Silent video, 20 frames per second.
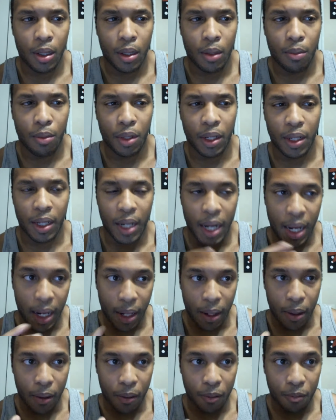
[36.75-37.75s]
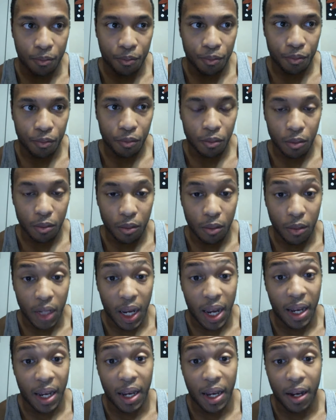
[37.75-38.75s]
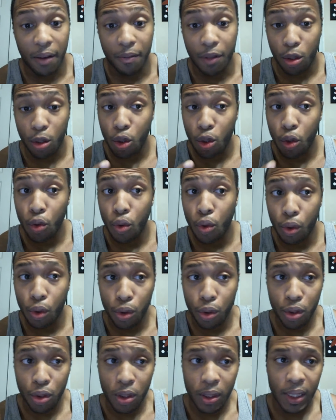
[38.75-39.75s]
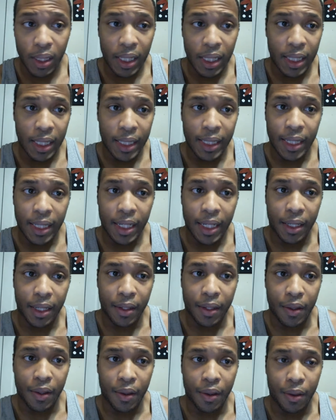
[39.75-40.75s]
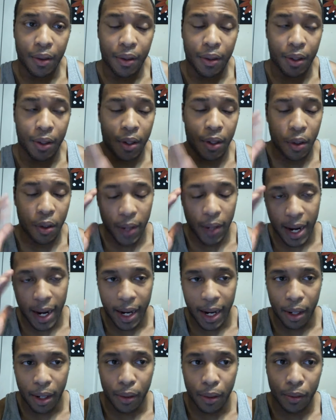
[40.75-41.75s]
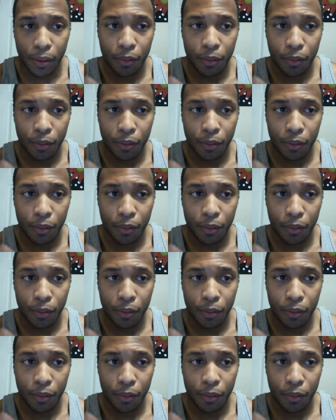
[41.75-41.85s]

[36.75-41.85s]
But now, I have the tools and the know-how